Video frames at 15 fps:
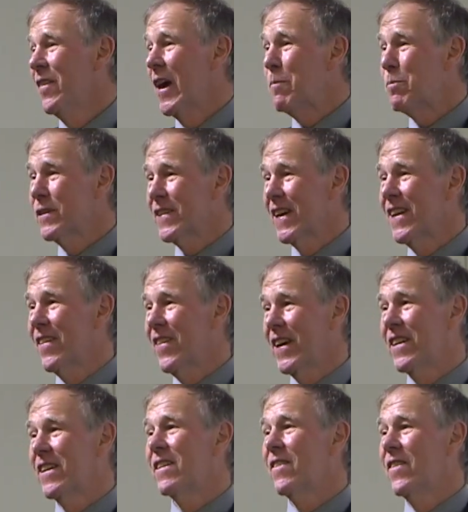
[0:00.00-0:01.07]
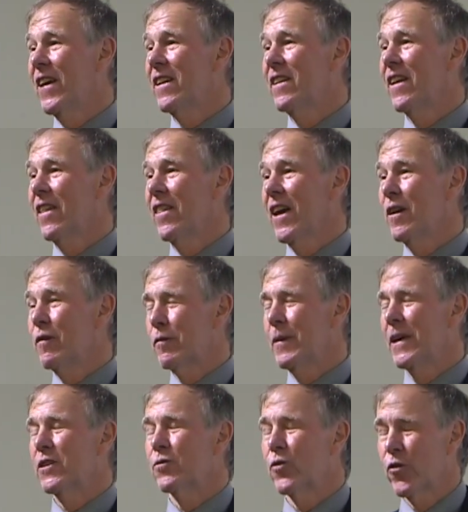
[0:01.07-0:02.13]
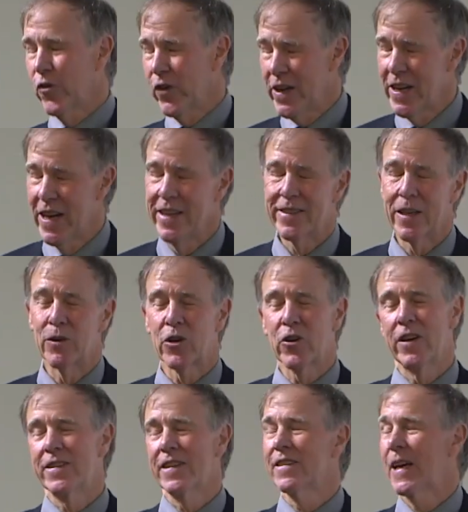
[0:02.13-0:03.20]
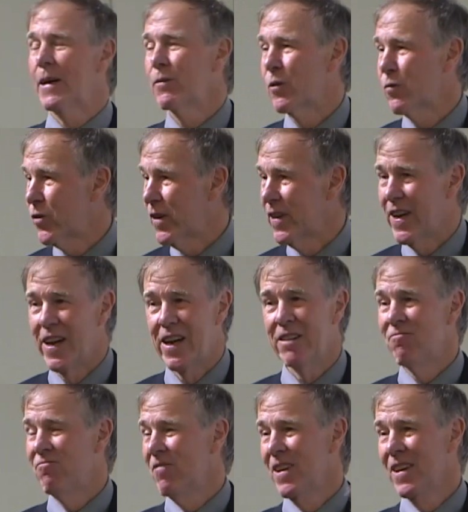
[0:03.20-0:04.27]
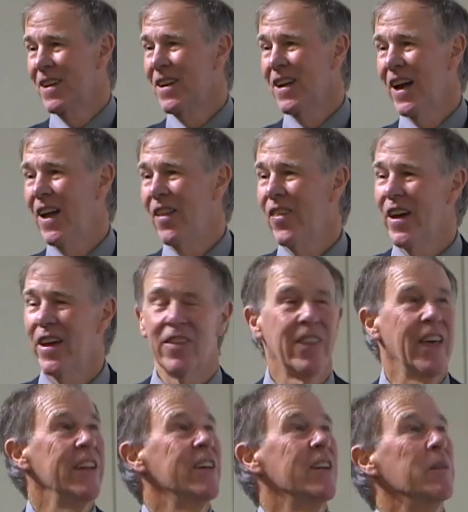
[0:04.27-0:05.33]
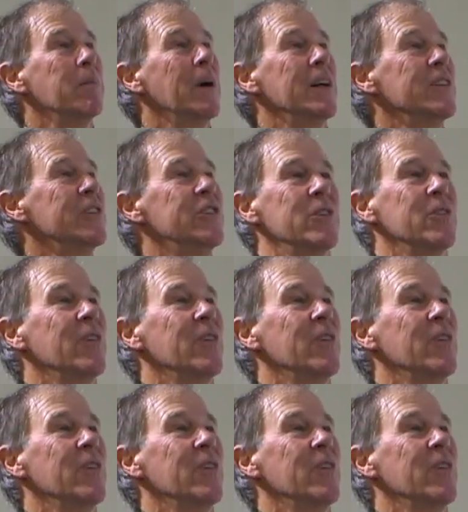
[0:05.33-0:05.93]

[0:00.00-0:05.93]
they presented their, their, their information for three days. They were cross examined for a day, and they, they didn't bulge.